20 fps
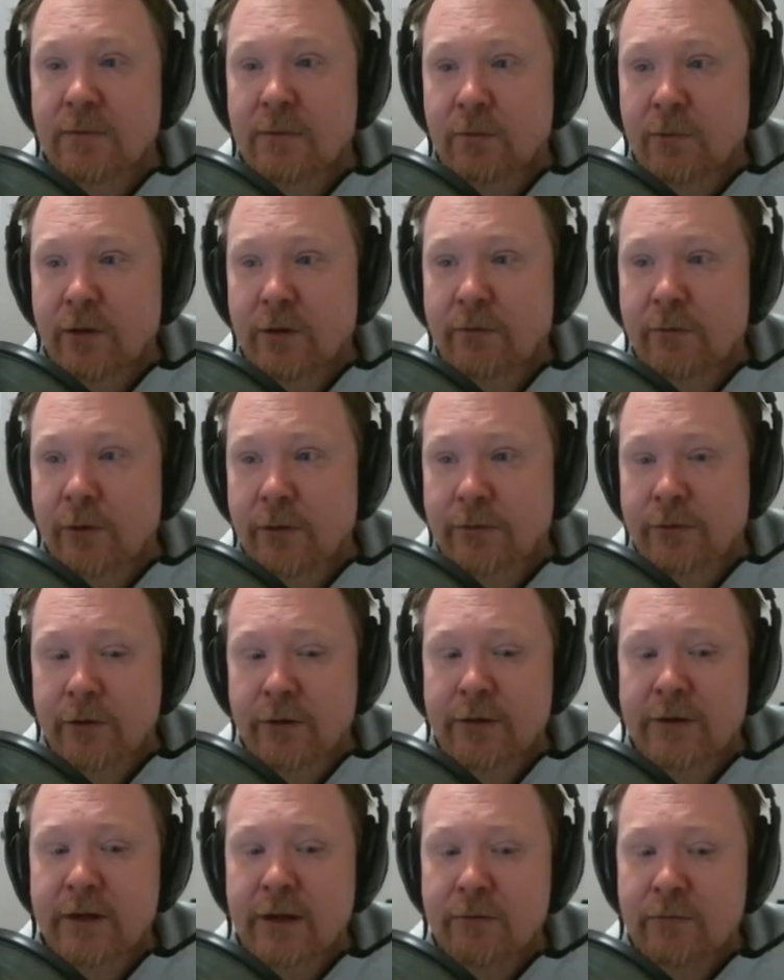We're
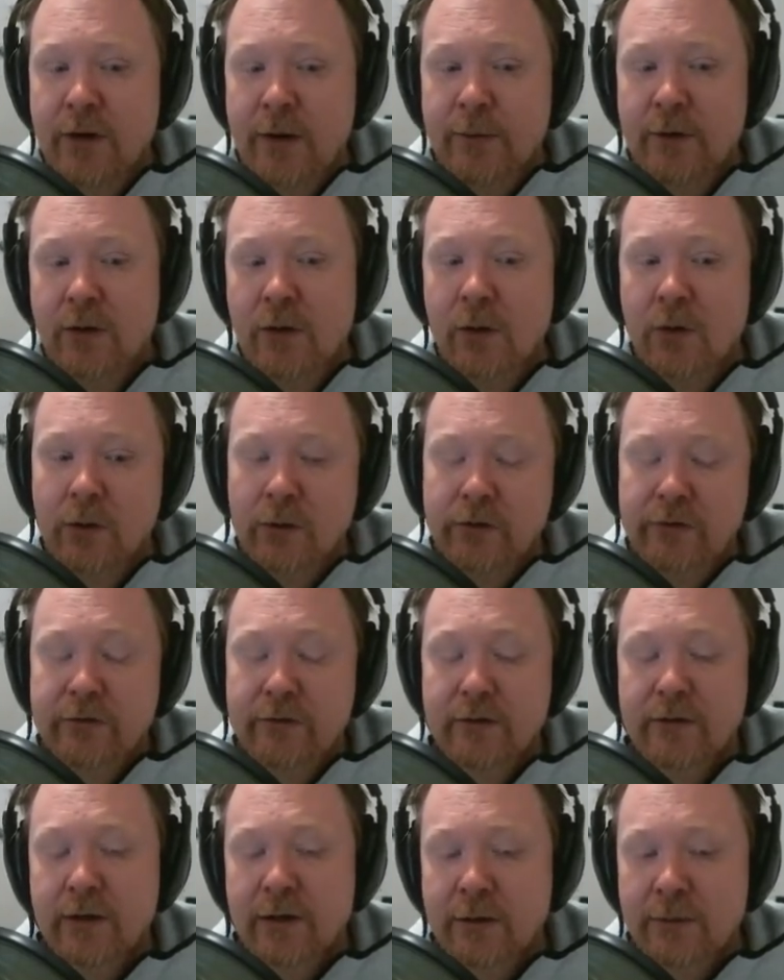further down rabbit
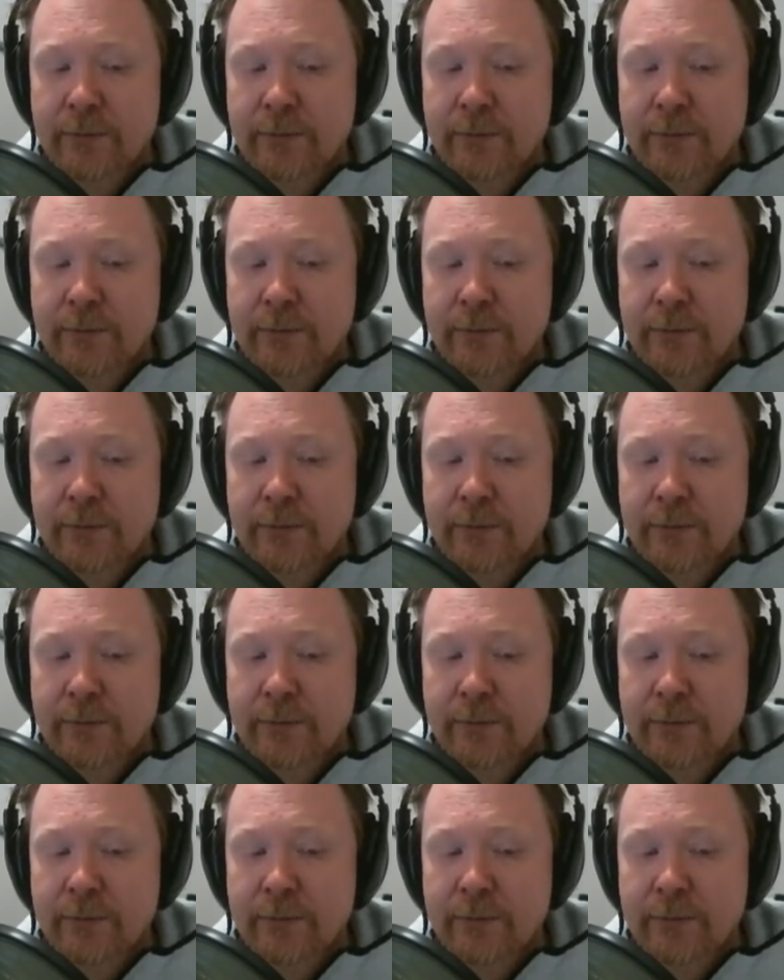holes.